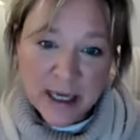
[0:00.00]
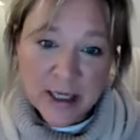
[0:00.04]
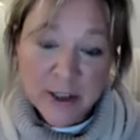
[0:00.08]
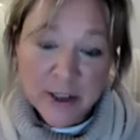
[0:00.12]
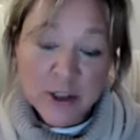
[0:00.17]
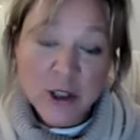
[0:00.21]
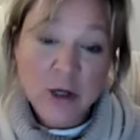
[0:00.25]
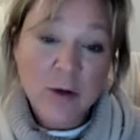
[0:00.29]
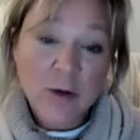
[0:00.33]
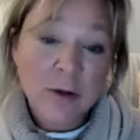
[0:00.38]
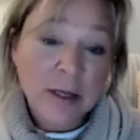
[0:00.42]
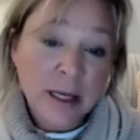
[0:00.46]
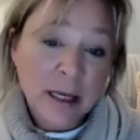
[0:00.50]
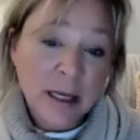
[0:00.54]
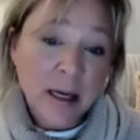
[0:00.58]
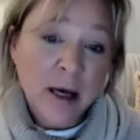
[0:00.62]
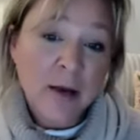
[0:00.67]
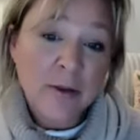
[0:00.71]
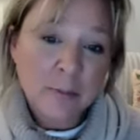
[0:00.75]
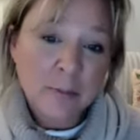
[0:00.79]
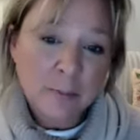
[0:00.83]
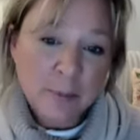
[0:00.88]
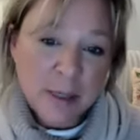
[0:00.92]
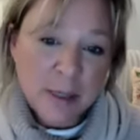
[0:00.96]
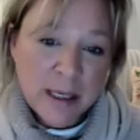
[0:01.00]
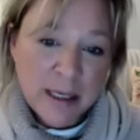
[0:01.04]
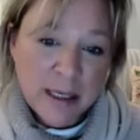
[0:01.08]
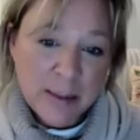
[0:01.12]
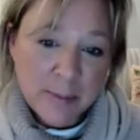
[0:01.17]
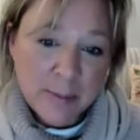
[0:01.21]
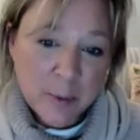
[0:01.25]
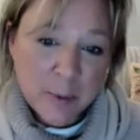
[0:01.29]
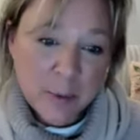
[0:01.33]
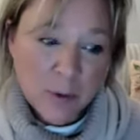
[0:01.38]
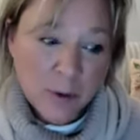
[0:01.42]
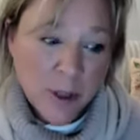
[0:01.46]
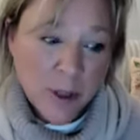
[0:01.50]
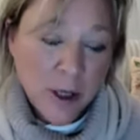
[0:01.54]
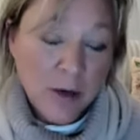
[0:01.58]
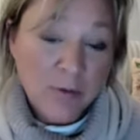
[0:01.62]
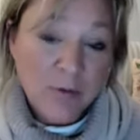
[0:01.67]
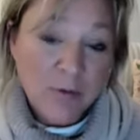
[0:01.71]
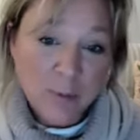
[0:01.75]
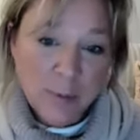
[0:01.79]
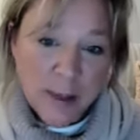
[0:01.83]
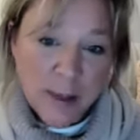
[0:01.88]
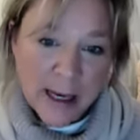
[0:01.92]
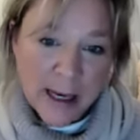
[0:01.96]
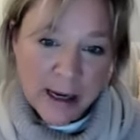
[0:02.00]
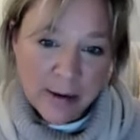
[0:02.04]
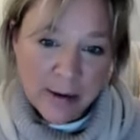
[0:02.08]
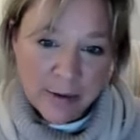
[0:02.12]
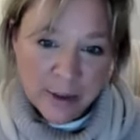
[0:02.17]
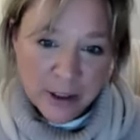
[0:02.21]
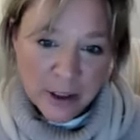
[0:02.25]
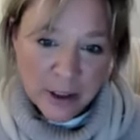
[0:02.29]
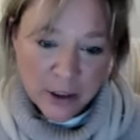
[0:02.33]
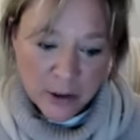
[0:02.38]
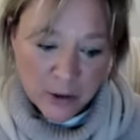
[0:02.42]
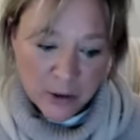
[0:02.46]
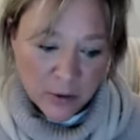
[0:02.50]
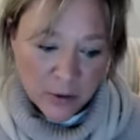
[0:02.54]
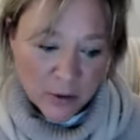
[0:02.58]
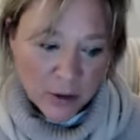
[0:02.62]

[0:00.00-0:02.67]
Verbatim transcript: And don't let other people overpower you.